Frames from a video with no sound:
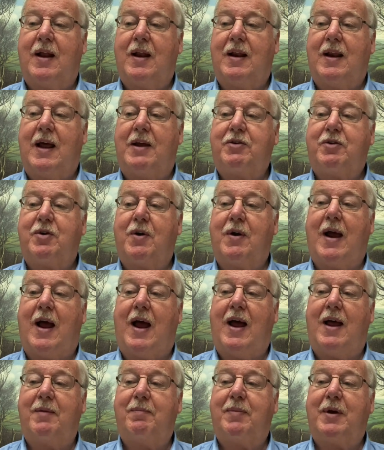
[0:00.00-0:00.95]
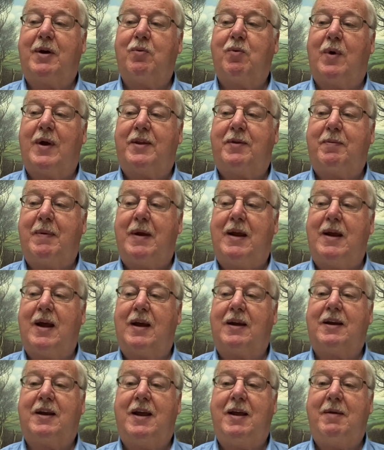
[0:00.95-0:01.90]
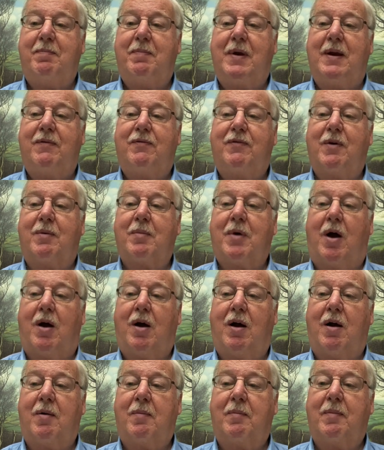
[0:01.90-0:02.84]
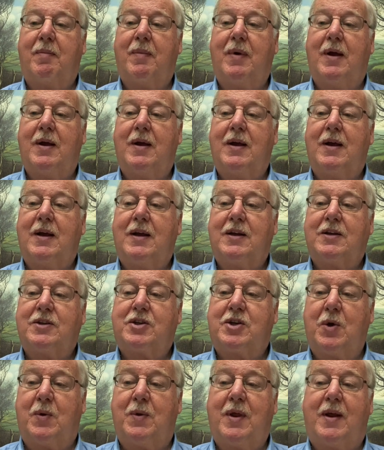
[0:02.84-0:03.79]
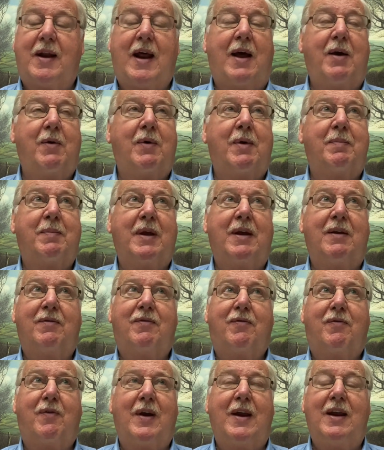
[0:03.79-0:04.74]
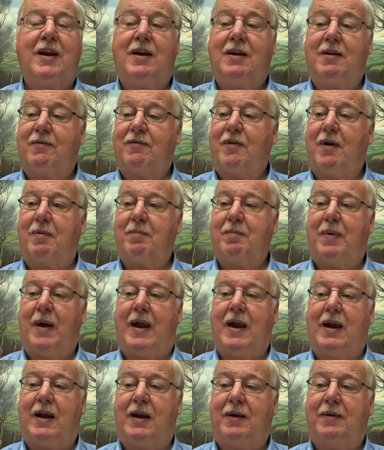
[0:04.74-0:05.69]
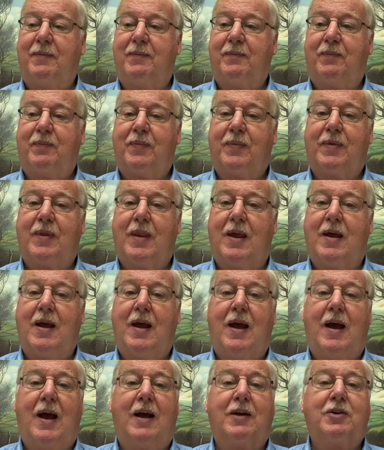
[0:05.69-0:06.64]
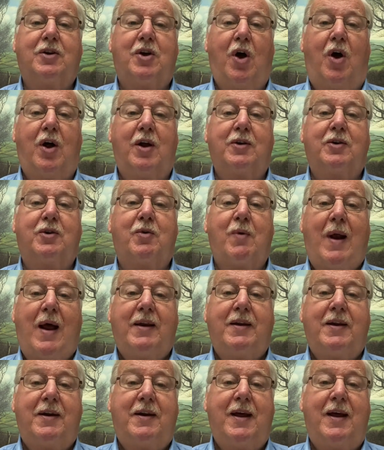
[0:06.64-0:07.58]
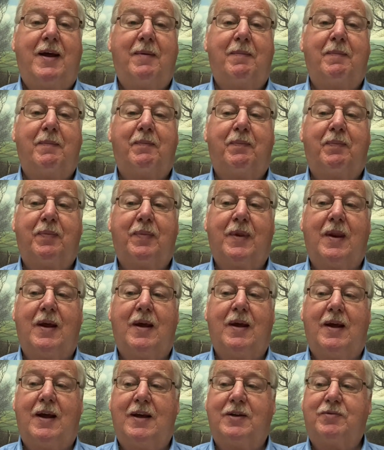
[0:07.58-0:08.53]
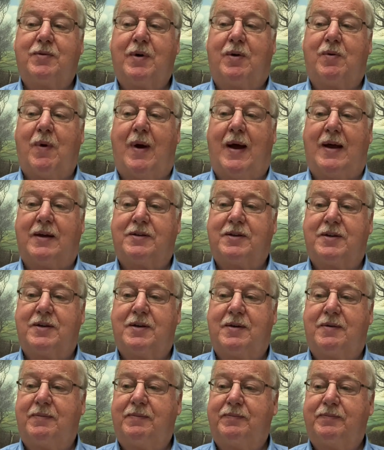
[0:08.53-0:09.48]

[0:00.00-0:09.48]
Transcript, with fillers: Let your hand be with me and keep me from harm, so that I will be free from pain. And God granted him his requests.